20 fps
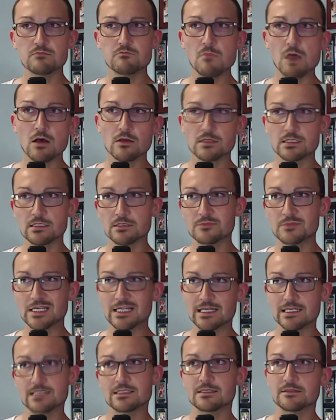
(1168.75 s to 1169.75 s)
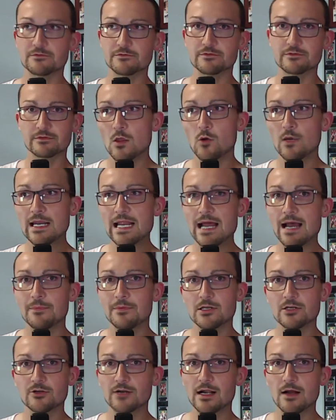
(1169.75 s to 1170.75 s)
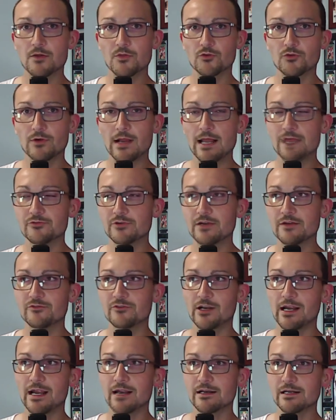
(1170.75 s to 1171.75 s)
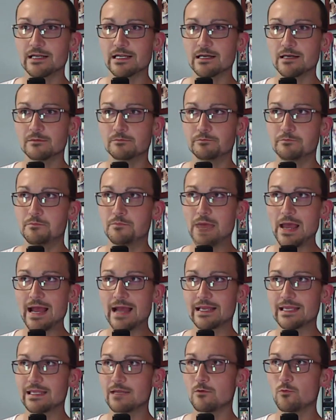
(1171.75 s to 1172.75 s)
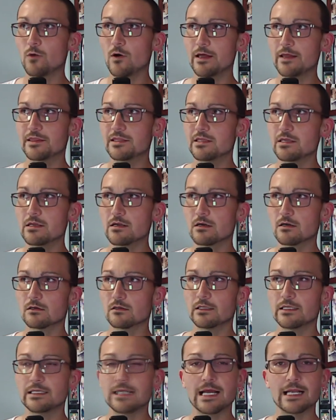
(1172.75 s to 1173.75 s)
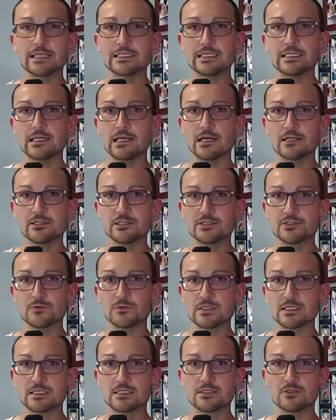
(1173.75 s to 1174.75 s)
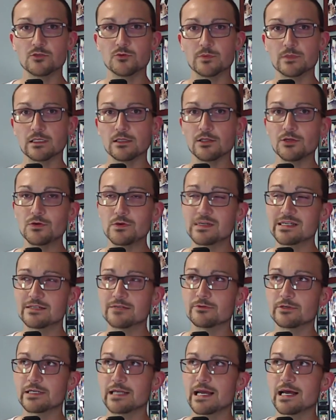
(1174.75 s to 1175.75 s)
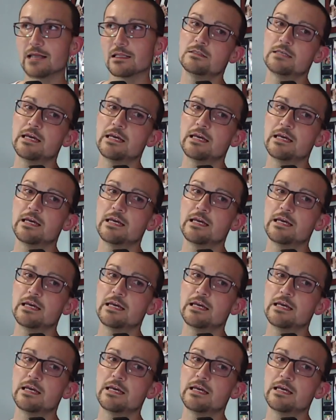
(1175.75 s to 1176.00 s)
mostly because of what happened around the Red River area back in, what, the early 1900s with stupid Louis Riel.